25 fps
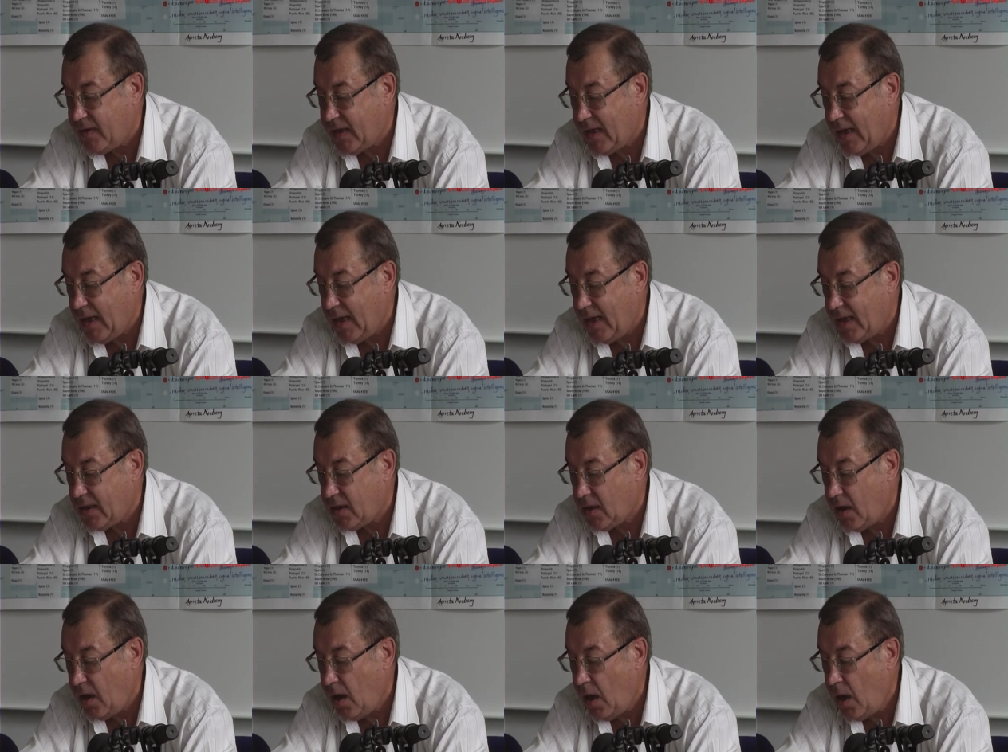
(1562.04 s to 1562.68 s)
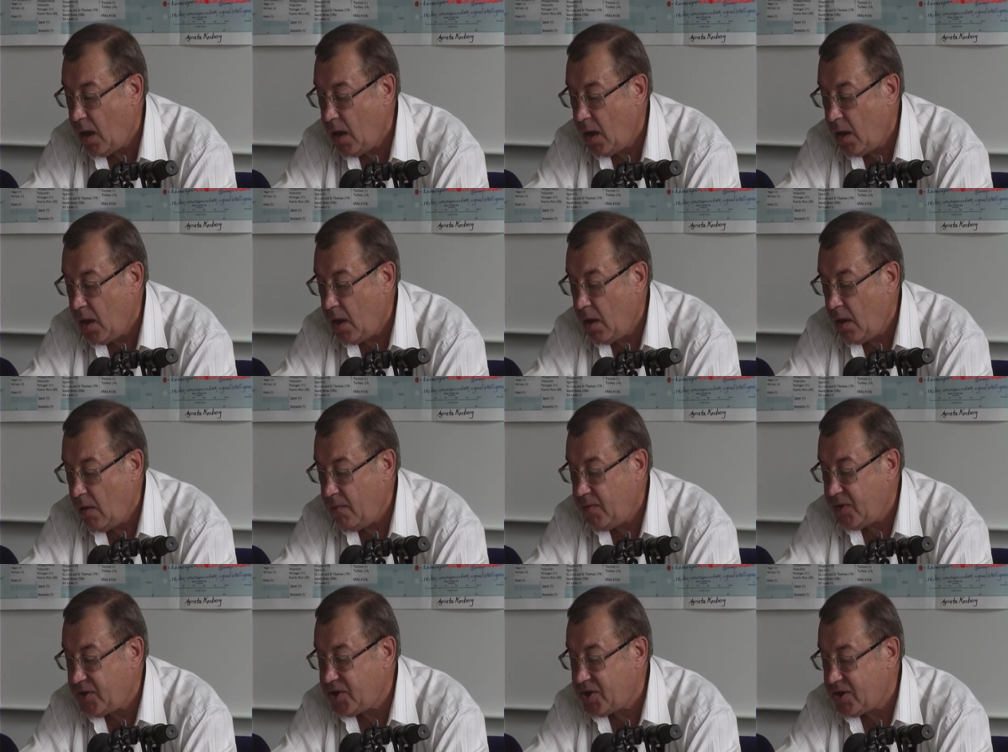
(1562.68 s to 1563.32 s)
a letter
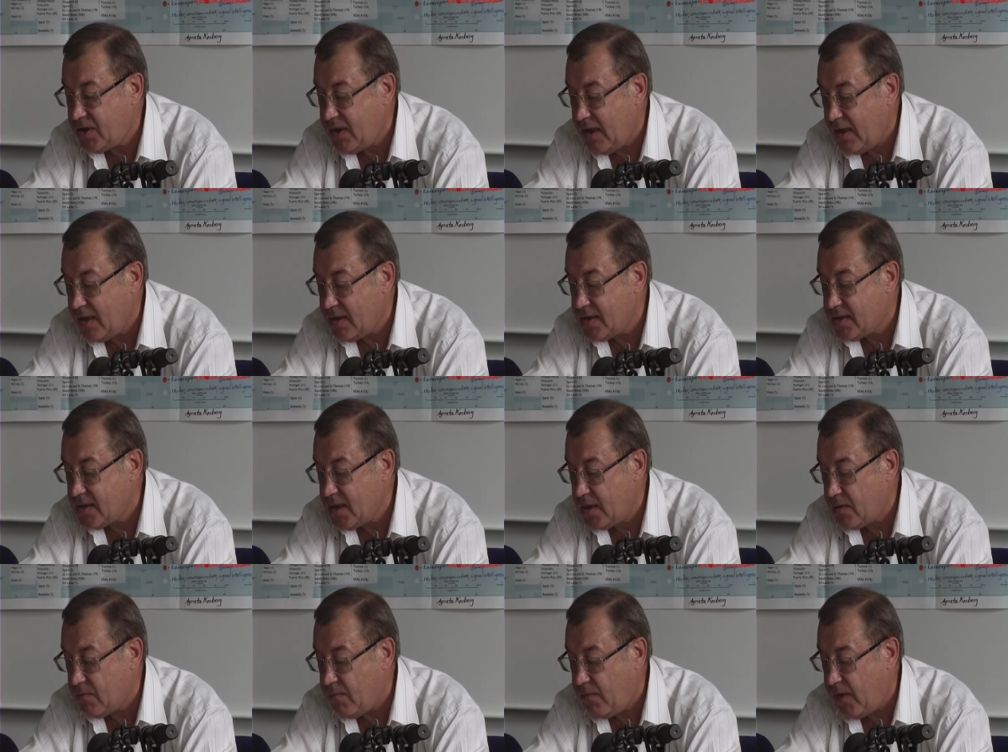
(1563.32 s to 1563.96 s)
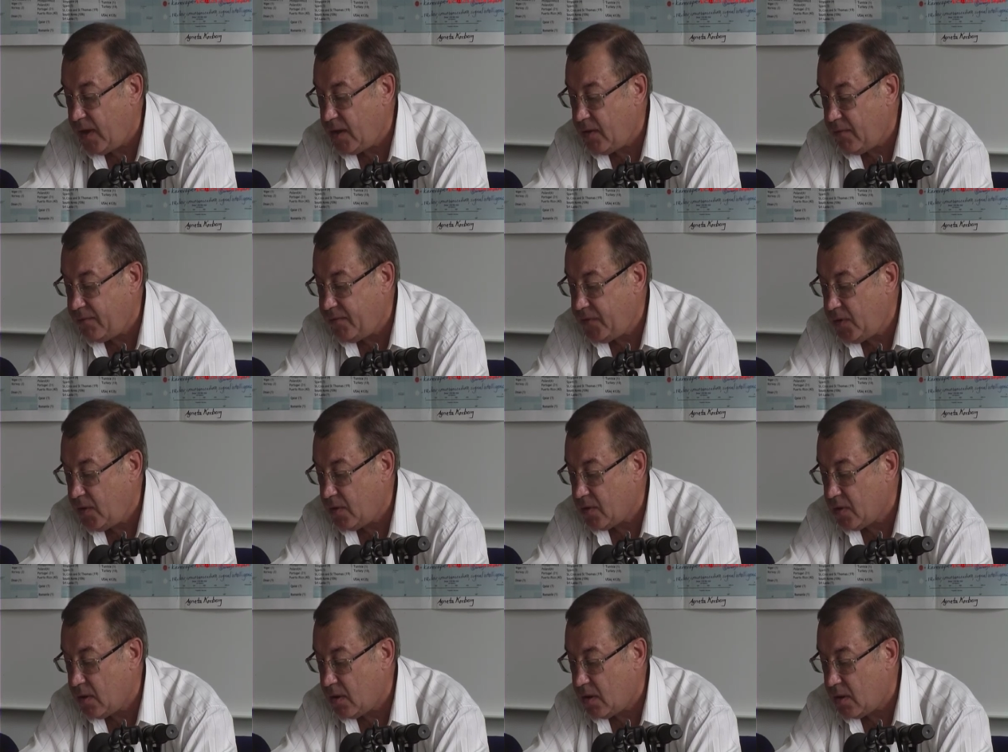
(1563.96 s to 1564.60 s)
which tells that one of
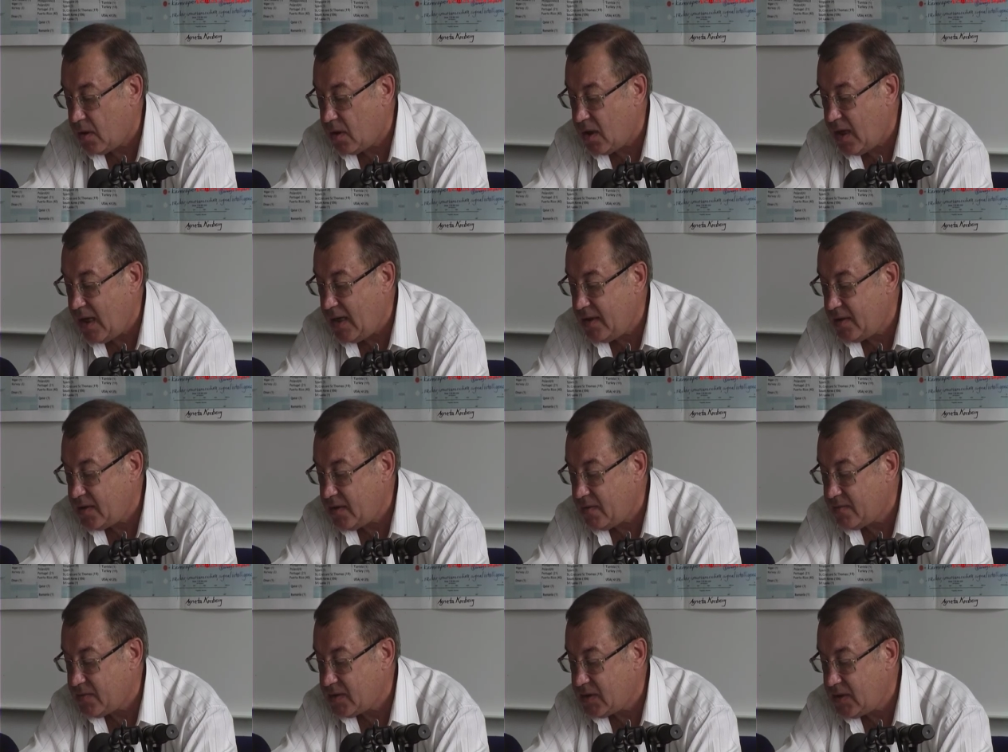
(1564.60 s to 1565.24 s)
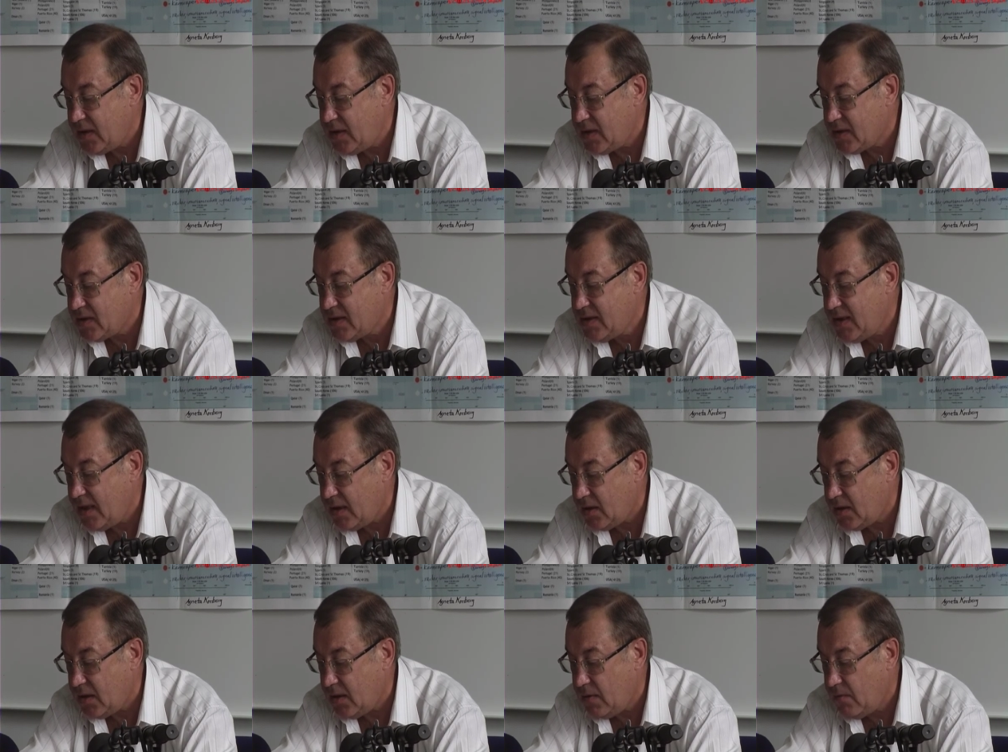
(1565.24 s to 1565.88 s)
your relatives is
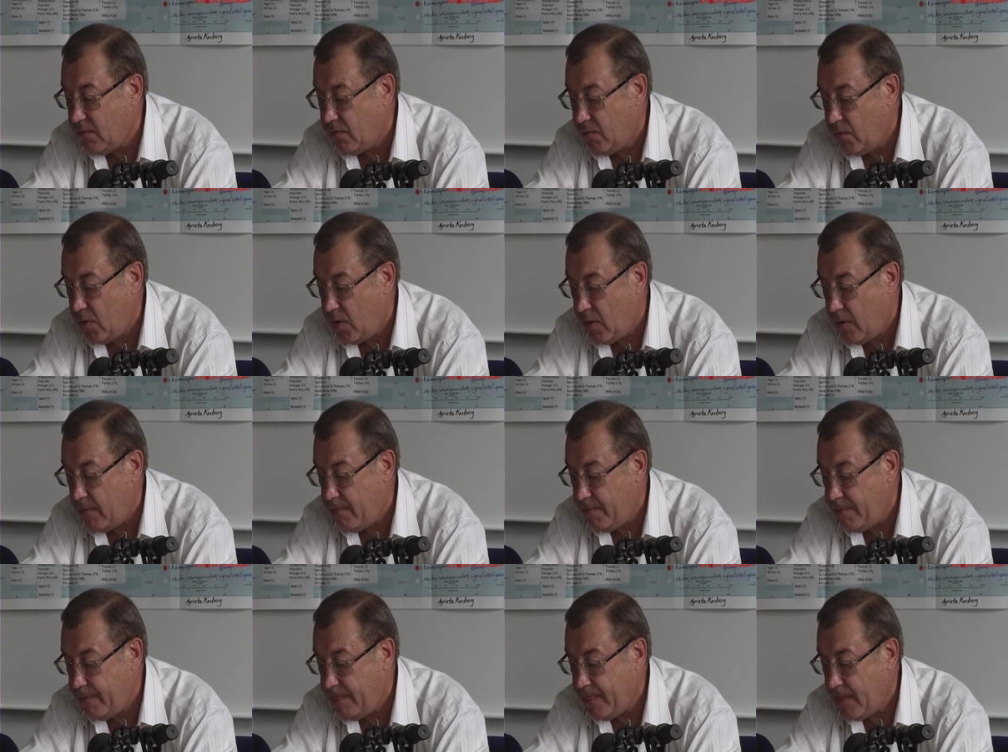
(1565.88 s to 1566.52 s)
dead in war.